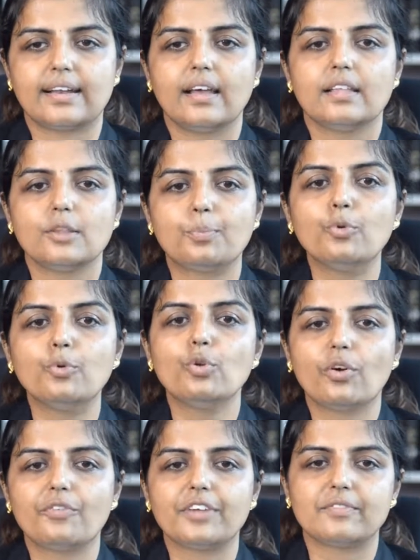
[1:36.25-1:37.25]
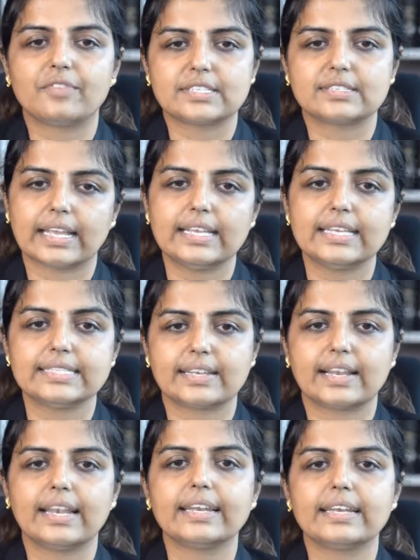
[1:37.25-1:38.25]
the pool of investors is
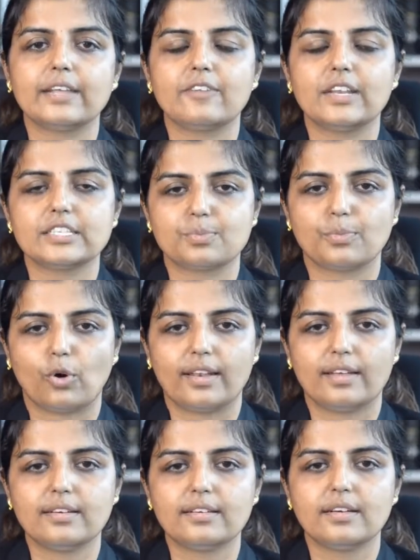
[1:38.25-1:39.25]
relatively smaller